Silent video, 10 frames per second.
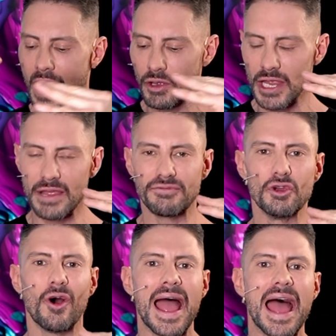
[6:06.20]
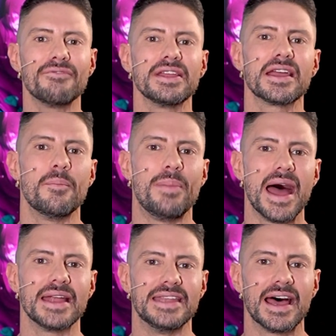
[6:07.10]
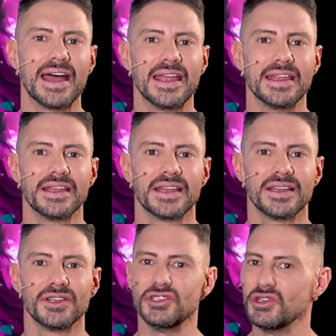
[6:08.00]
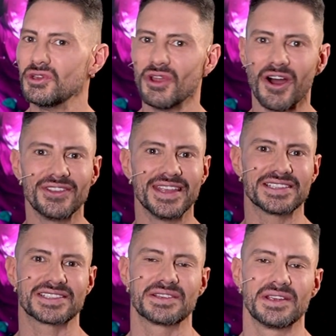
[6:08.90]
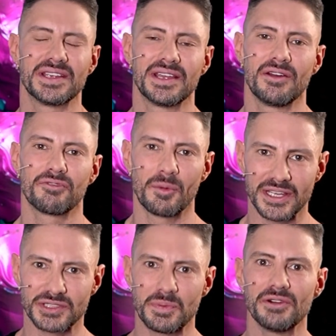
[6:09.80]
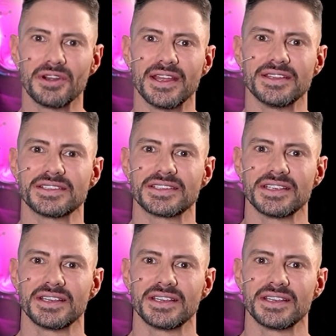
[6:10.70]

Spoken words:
If you're having a bad day, you know this from experience.